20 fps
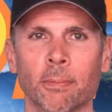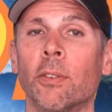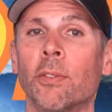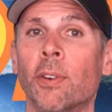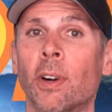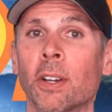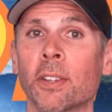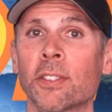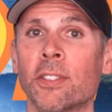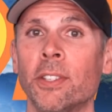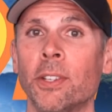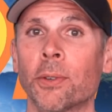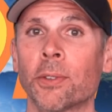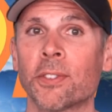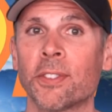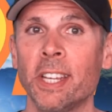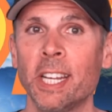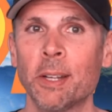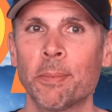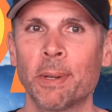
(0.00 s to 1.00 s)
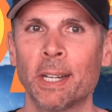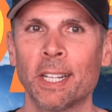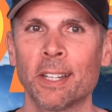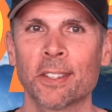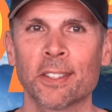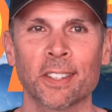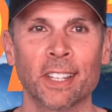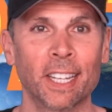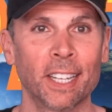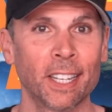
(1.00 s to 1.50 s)
Fasten your
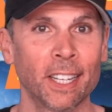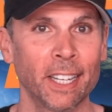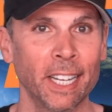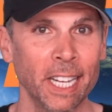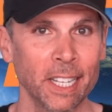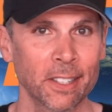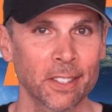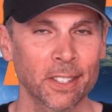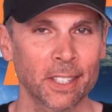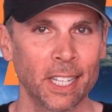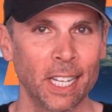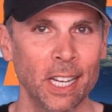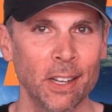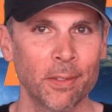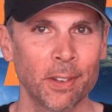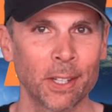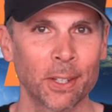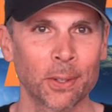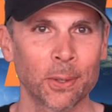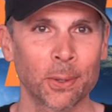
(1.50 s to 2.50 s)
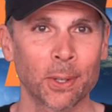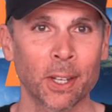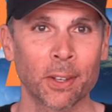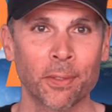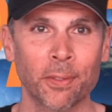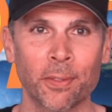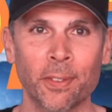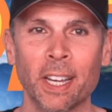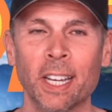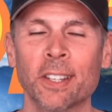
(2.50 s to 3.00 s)
seatbelts and let's dive into the
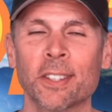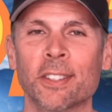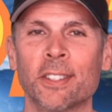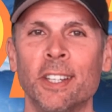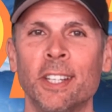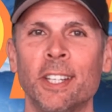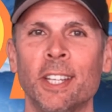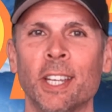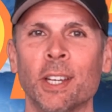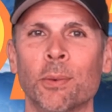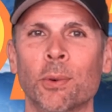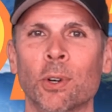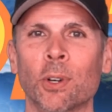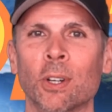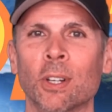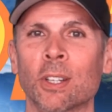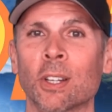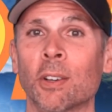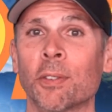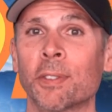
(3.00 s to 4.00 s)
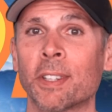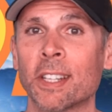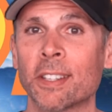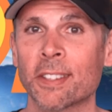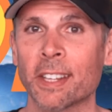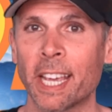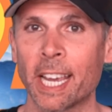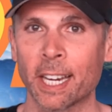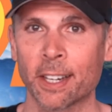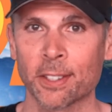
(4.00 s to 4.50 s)
fascinating world of this
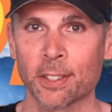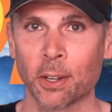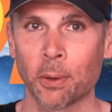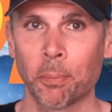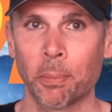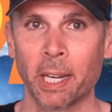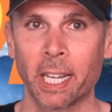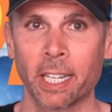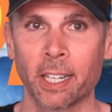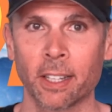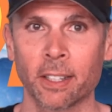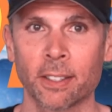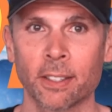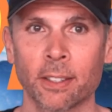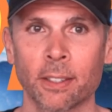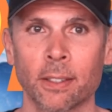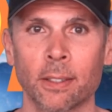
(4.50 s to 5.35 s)
exoplanet.